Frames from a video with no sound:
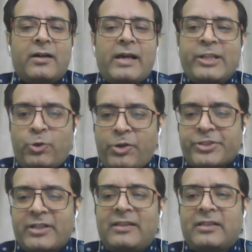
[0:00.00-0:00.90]

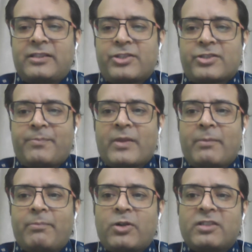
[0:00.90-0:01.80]
education in the system,
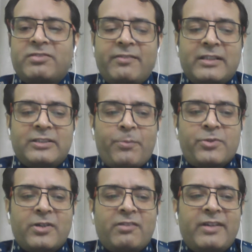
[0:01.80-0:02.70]
because we were
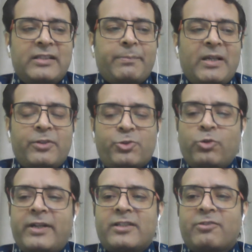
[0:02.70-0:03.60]
observing the
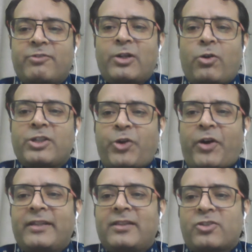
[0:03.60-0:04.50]
students were not
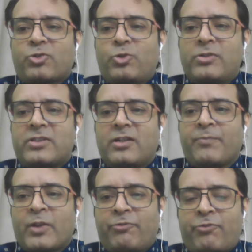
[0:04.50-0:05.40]
joining the schools
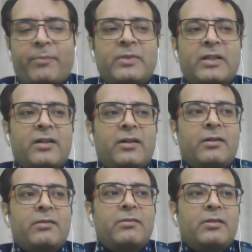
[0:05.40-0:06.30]
from
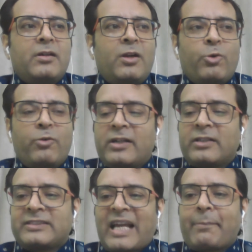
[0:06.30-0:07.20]
the lower
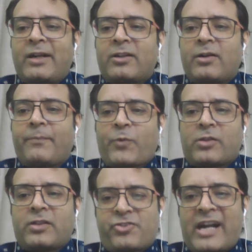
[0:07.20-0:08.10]
segment
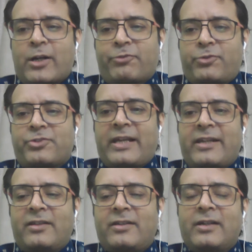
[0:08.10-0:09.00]
of the strata of
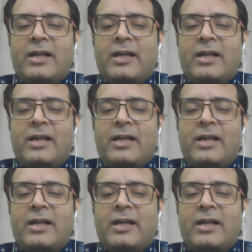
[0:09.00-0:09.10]
society